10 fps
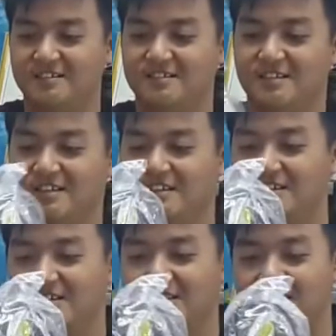
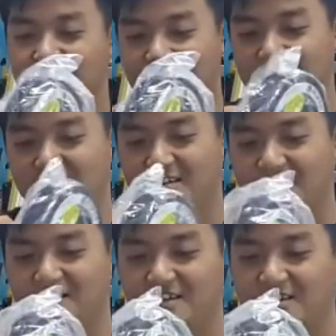
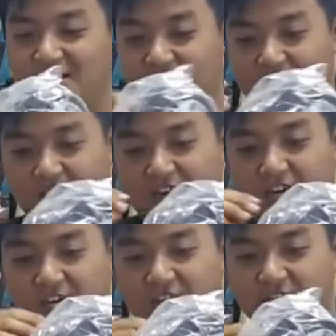
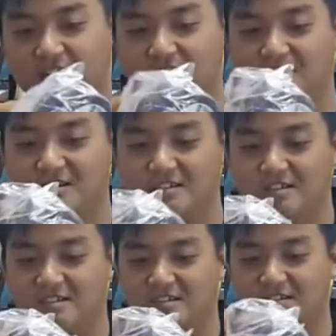
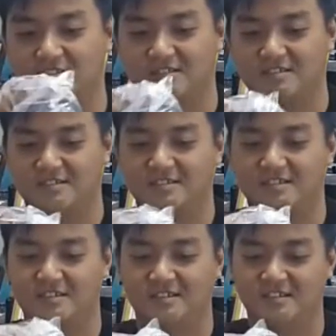
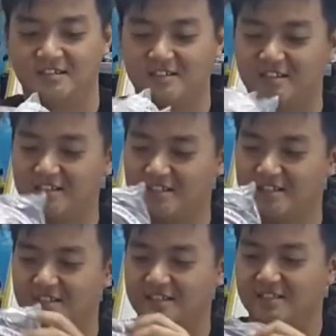
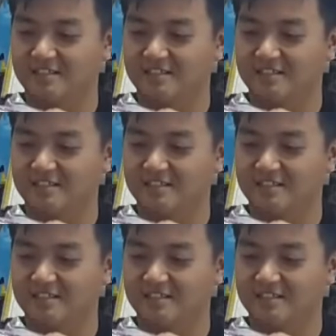[no speech]